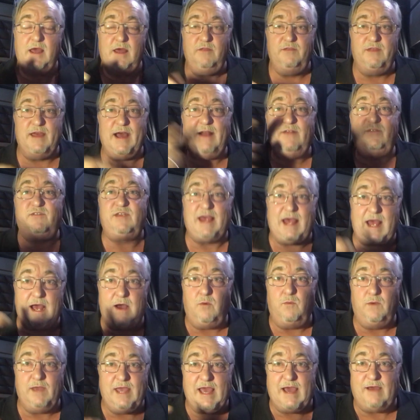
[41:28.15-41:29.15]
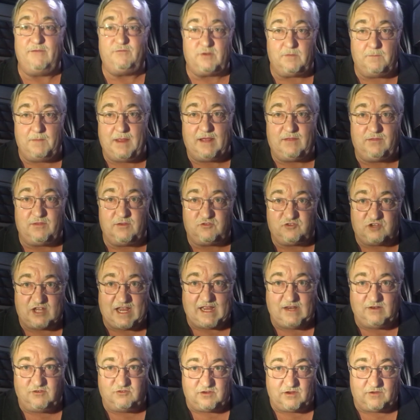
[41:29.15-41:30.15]
That's how we have to make the
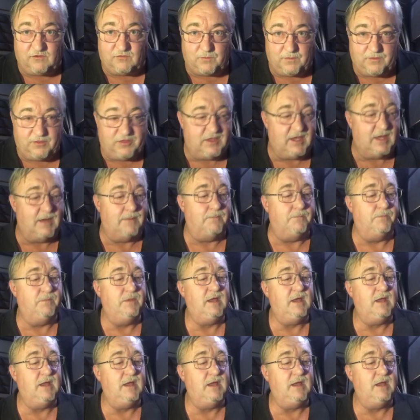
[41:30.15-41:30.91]
changes with them.